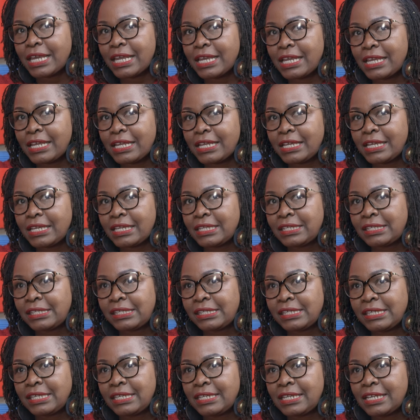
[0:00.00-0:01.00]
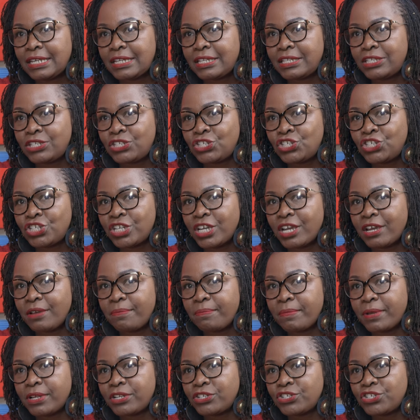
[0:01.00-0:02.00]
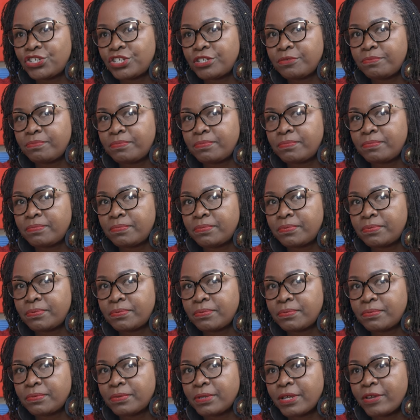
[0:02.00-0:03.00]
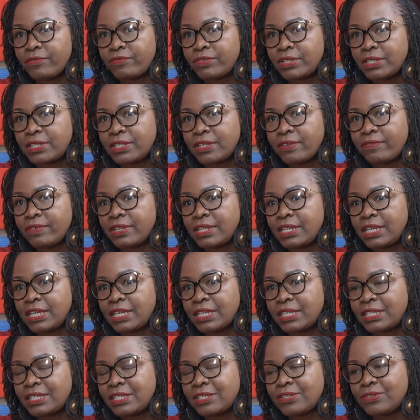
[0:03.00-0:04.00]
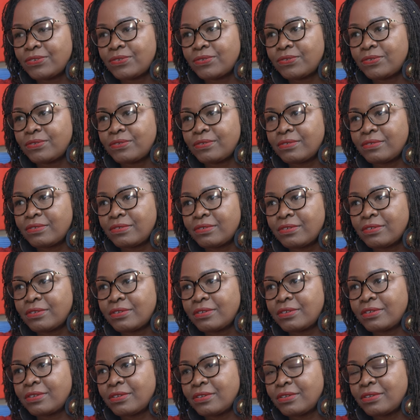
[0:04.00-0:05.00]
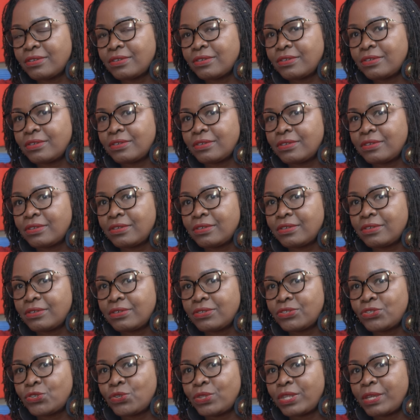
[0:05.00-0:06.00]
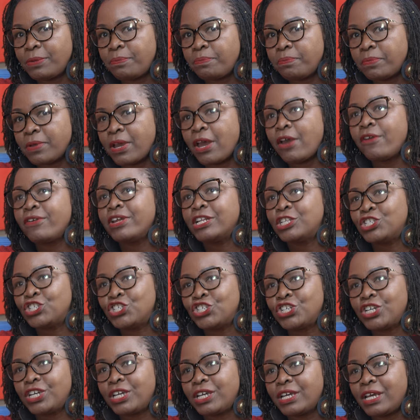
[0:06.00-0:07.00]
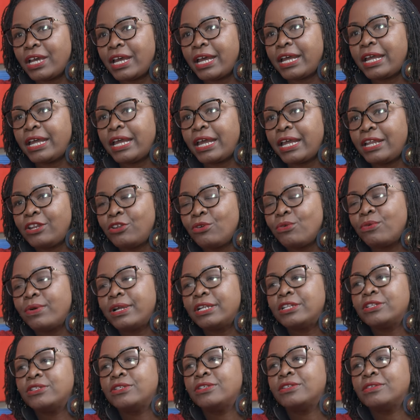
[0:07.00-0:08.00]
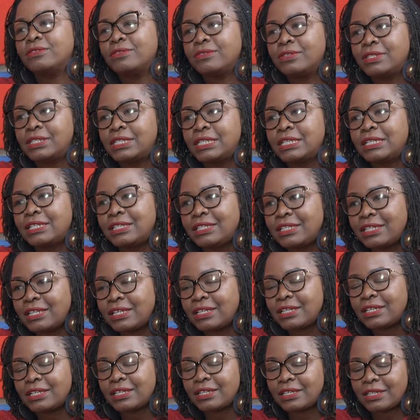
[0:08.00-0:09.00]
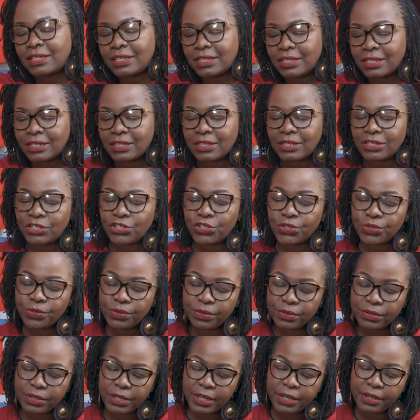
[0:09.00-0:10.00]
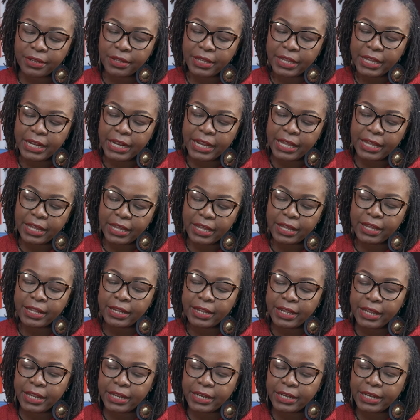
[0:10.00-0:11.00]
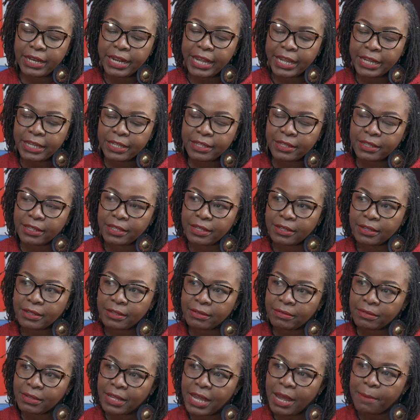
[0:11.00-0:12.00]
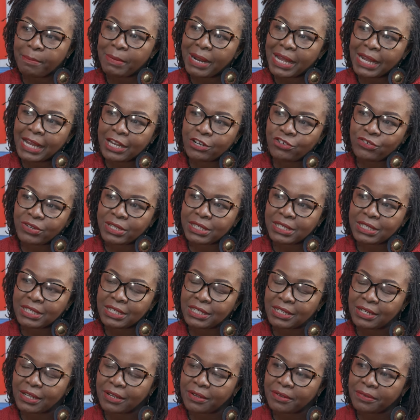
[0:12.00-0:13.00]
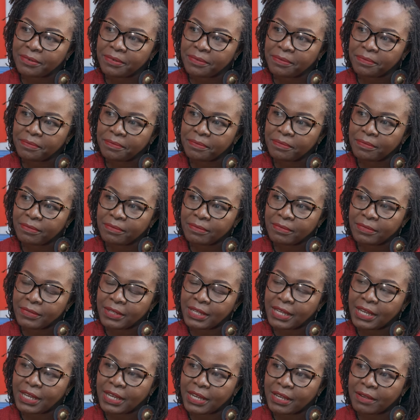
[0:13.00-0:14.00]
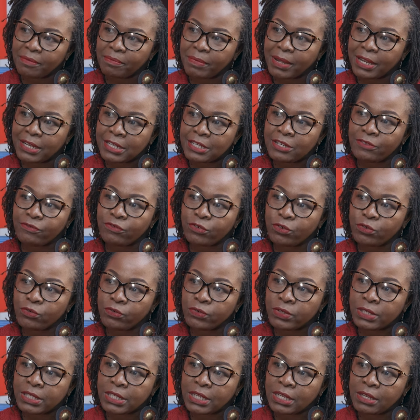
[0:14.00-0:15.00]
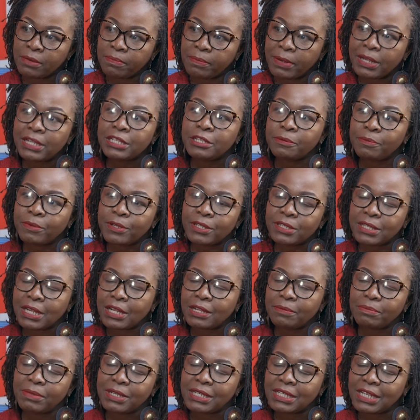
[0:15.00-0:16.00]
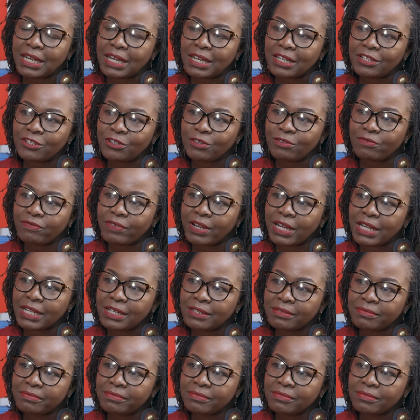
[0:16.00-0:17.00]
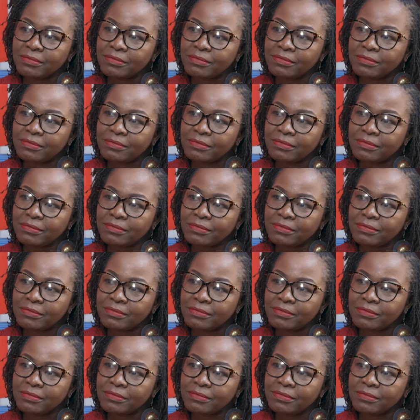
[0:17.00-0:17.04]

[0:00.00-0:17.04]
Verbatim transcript: I ceded chairmanship after seven years, so. Hmm. So the current chair, I, I don't want to steal the yeah. show. Yeah, I like I'd like the I'm like a trustee now. Mm. Yeah, but if you see multiples, I'll be tagged. You'll find.